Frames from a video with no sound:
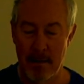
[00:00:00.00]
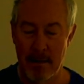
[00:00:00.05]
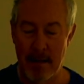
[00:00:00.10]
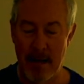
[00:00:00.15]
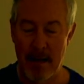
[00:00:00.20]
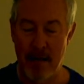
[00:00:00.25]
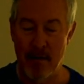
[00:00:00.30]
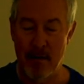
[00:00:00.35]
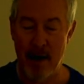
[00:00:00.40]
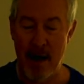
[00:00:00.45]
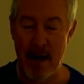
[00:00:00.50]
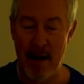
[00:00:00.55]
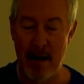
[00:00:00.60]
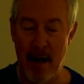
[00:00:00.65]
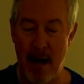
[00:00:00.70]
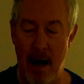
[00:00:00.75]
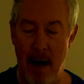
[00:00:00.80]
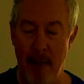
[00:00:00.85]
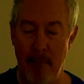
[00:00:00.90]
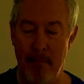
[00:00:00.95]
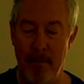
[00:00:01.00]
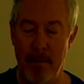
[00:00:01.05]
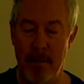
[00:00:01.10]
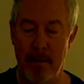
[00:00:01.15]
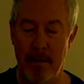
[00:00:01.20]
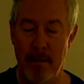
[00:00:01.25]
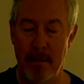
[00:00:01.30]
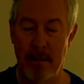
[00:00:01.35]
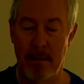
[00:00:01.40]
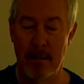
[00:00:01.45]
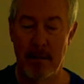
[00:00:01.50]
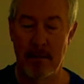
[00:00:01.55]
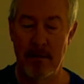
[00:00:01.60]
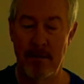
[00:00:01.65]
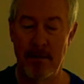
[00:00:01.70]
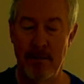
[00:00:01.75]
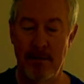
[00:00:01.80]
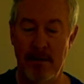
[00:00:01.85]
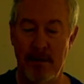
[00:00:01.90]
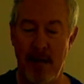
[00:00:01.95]
Take your hand up to
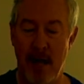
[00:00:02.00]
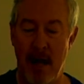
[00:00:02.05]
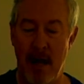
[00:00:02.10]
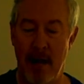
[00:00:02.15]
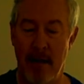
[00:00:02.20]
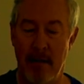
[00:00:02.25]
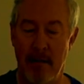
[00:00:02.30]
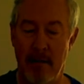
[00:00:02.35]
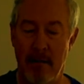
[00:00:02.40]
your side.